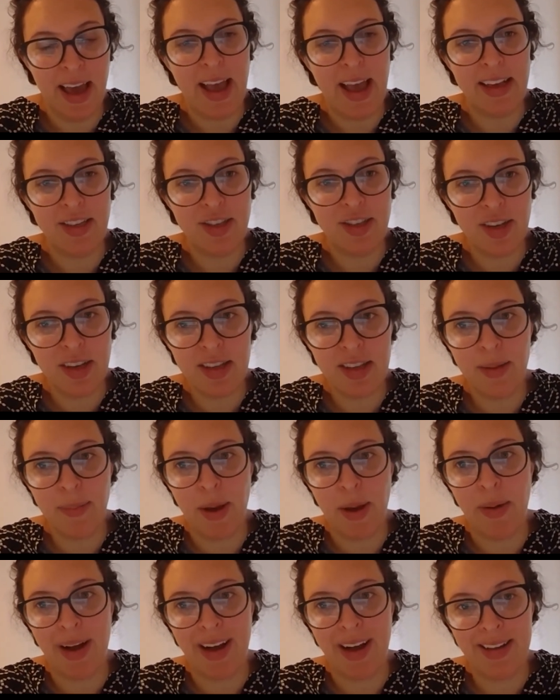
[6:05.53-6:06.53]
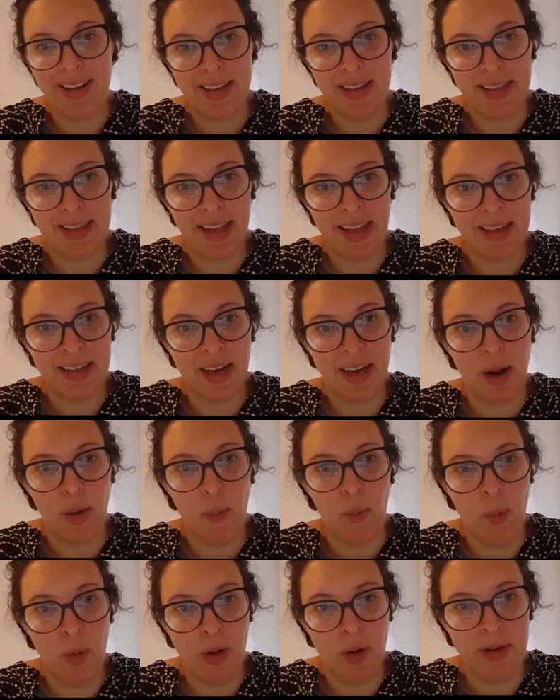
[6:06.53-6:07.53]
It's just about
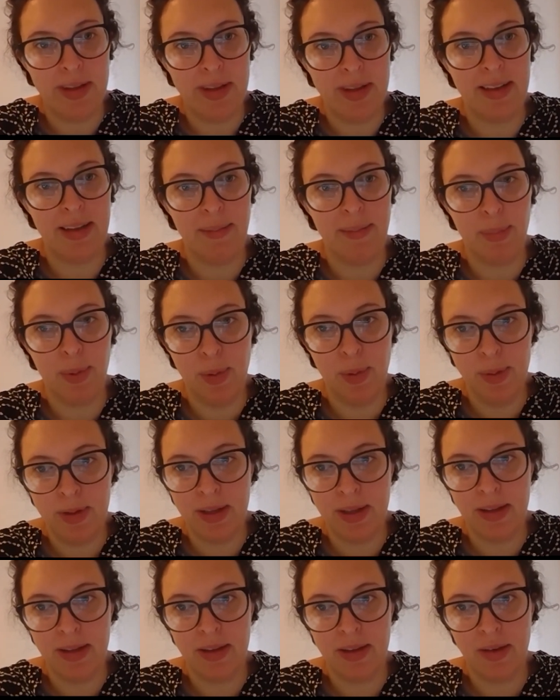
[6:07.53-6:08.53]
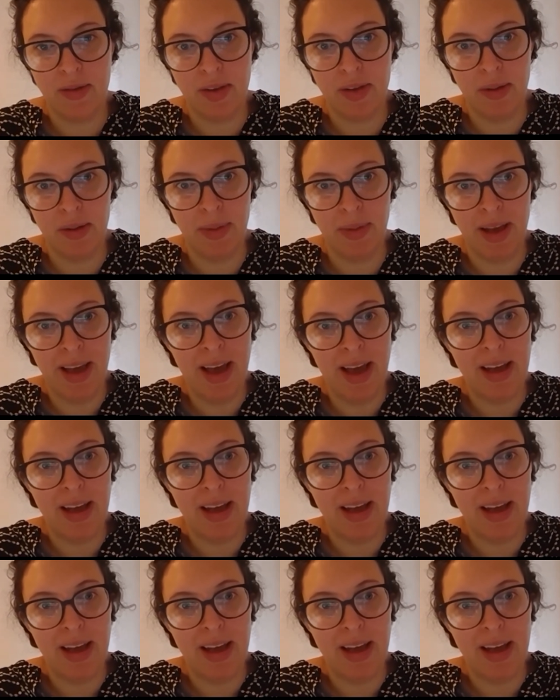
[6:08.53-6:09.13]
understanding what is important to them